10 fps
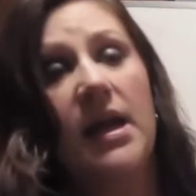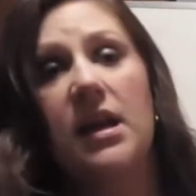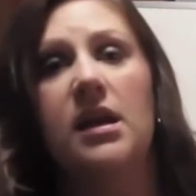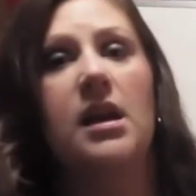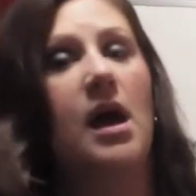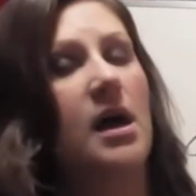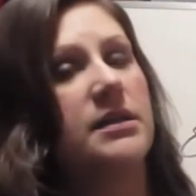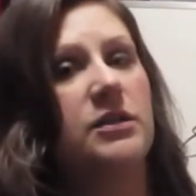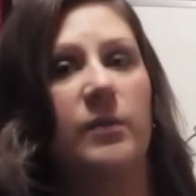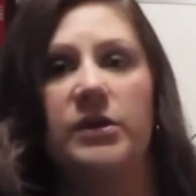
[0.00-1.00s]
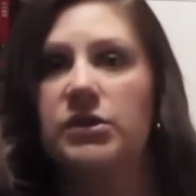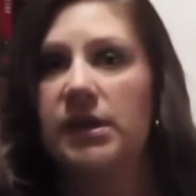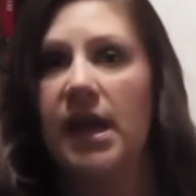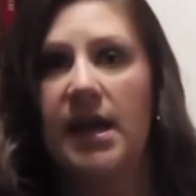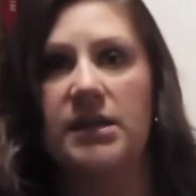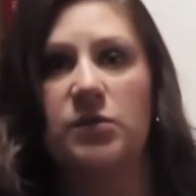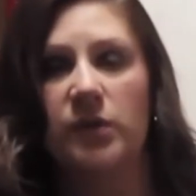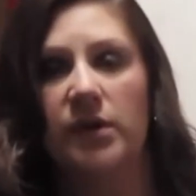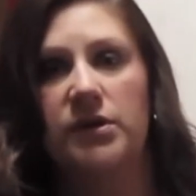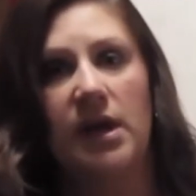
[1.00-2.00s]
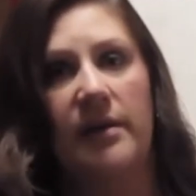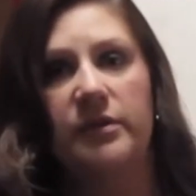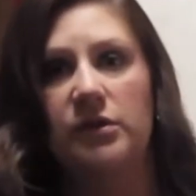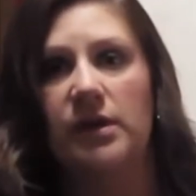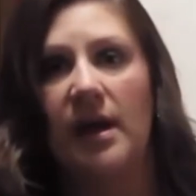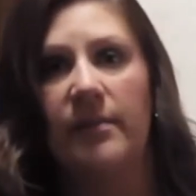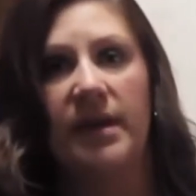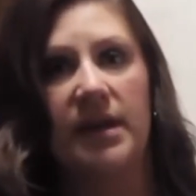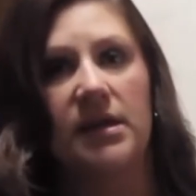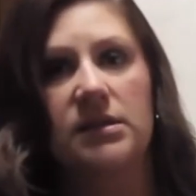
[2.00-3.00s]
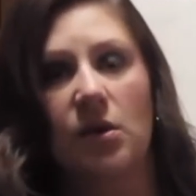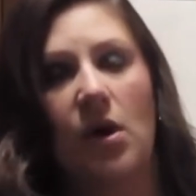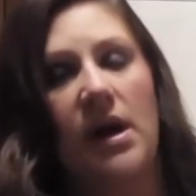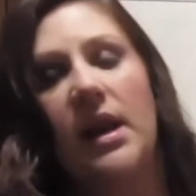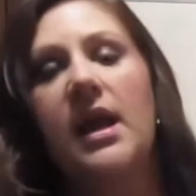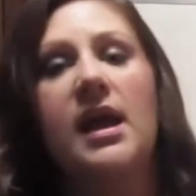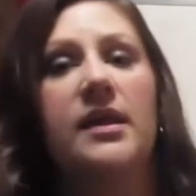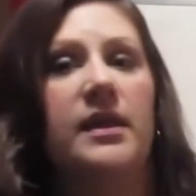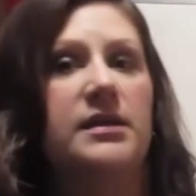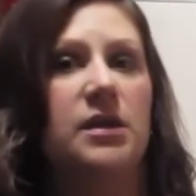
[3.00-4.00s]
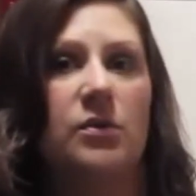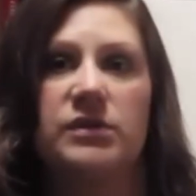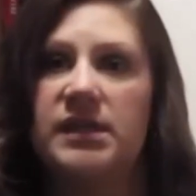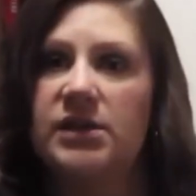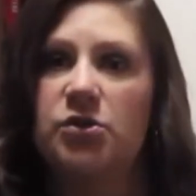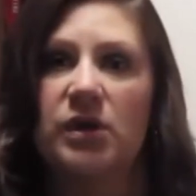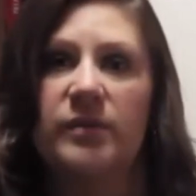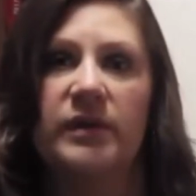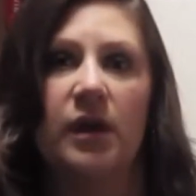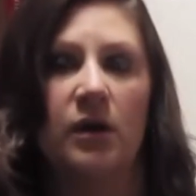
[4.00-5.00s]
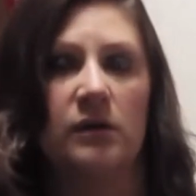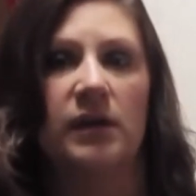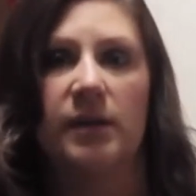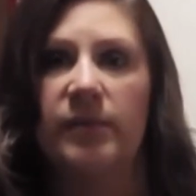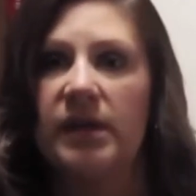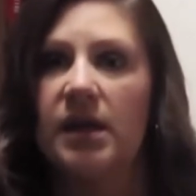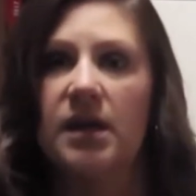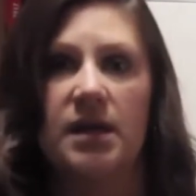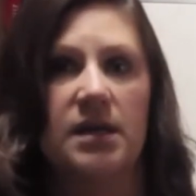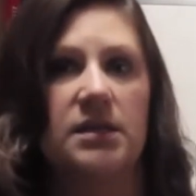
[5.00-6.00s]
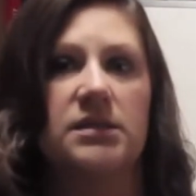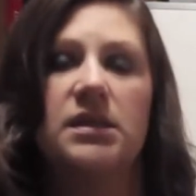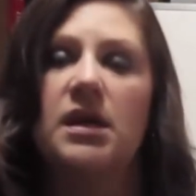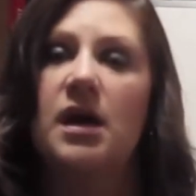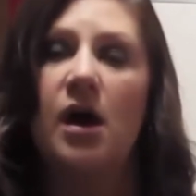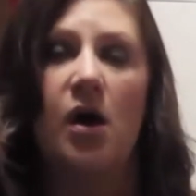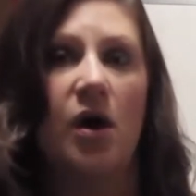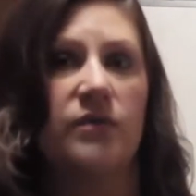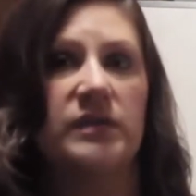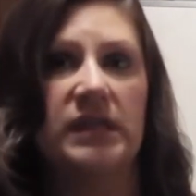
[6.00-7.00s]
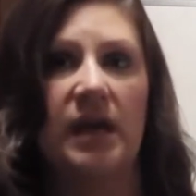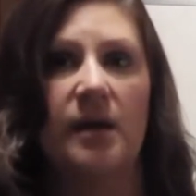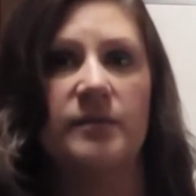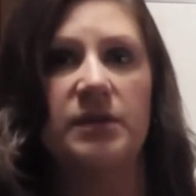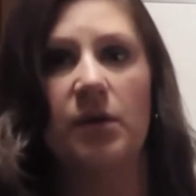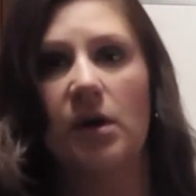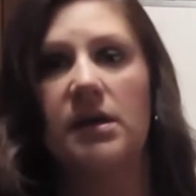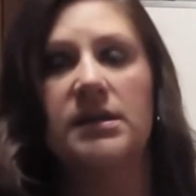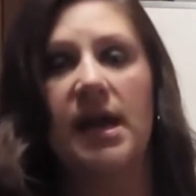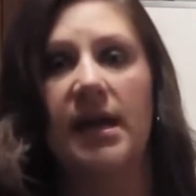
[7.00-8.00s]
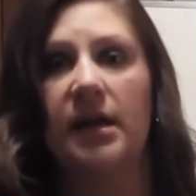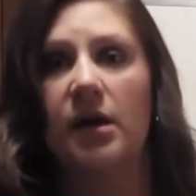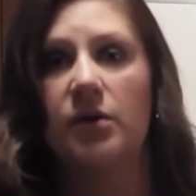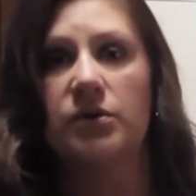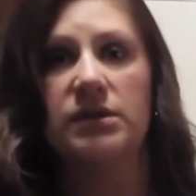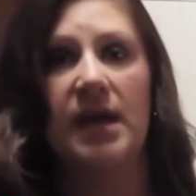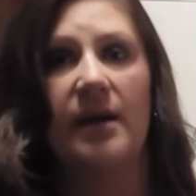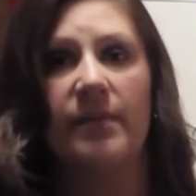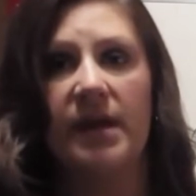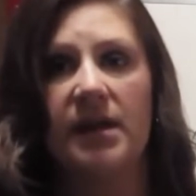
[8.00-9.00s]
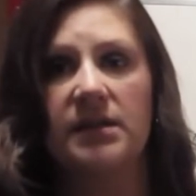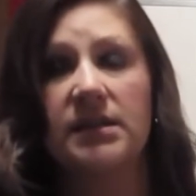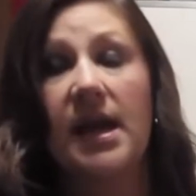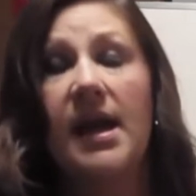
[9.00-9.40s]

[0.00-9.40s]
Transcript: Not so much the case with our type 2 diabetics, right? They don't seek treatment early because oftentimes they're undiagnosed diabetics.